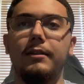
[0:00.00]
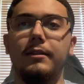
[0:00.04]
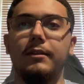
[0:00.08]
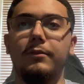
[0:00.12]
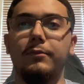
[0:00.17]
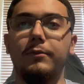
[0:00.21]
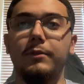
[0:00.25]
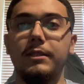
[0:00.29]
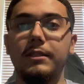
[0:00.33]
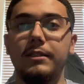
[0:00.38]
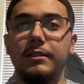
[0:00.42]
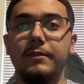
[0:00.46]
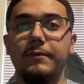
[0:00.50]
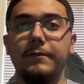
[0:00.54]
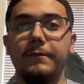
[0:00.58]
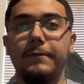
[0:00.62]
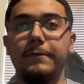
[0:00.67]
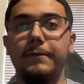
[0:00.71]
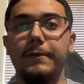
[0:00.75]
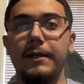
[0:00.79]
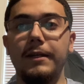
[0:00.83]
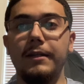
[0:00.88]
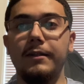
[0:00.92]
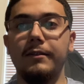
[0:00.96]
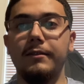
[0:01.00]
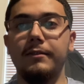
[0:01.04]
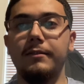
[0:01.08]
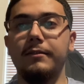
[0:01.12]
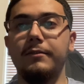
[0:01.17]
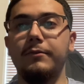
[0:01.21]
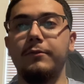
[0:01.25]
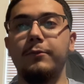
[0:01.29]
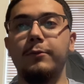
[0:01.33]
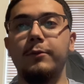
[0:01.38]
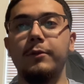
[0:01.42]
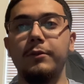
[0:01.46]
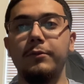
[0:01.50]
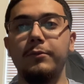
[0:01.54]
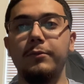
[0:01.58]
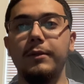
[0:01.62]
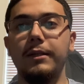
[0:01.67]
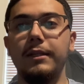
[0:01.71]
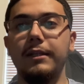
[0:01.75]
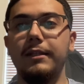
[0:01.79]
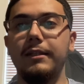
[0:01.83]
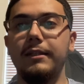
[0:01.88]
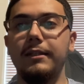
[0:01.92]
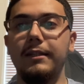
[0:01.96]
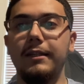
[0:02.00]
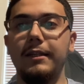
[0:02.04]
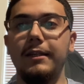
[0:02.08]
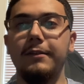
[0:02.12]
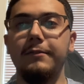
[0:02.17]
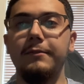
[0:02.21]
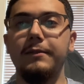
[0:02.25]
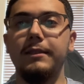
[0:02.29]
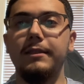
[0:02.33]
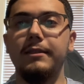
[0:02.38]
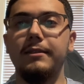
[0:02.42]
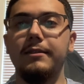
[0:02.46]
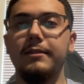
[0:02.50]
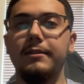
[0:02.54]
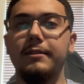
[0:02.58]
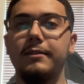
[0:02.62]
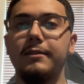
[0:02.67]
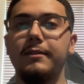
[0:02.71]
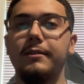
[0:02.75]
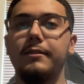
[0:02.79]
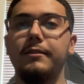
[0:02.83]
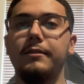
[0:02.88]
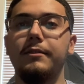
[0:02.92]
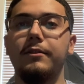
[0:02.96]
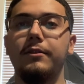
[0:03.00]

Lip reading: Which is in fact what weighed in the heavy decision